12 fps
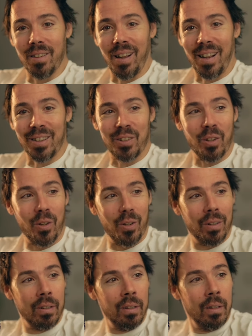You
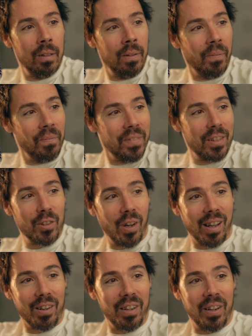asshole.
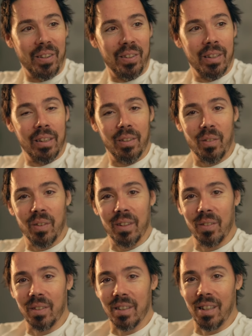So I don't know.
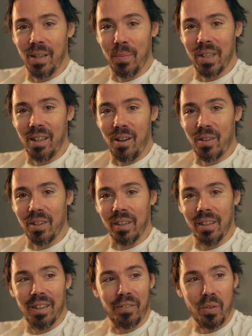Leave me
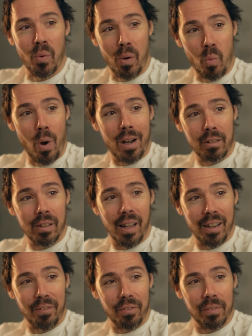alone. If you want
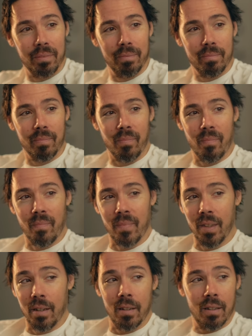wildlife,
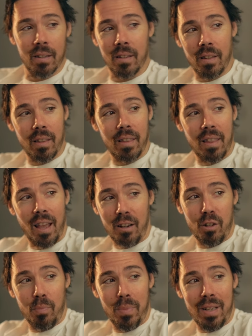
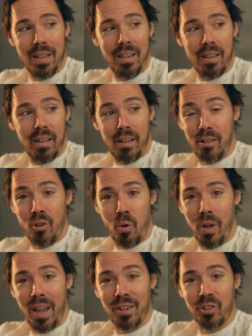that could be an
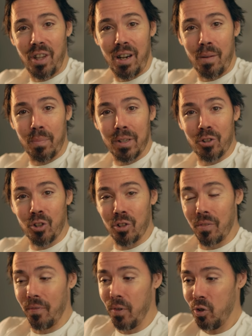okay setup. It's
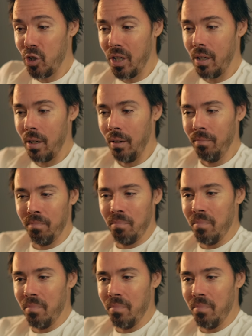just Fuji